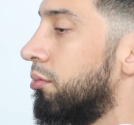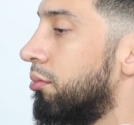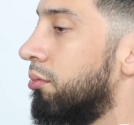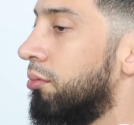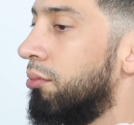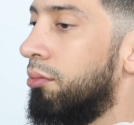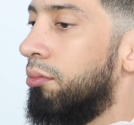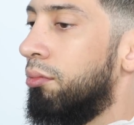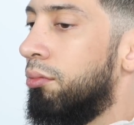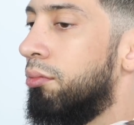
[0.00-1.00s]

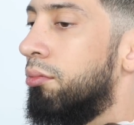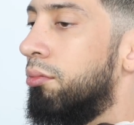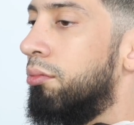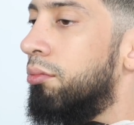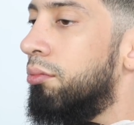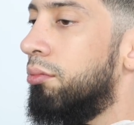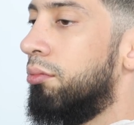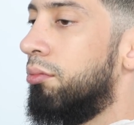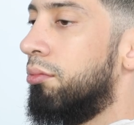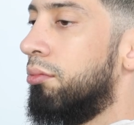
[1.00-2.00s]

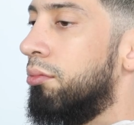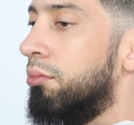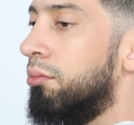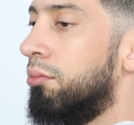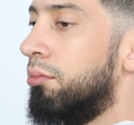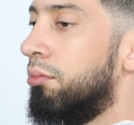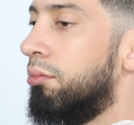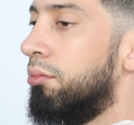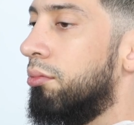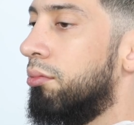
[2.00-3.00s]

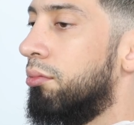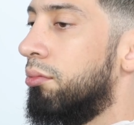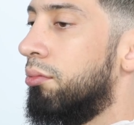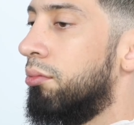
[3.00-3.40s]
[no speech]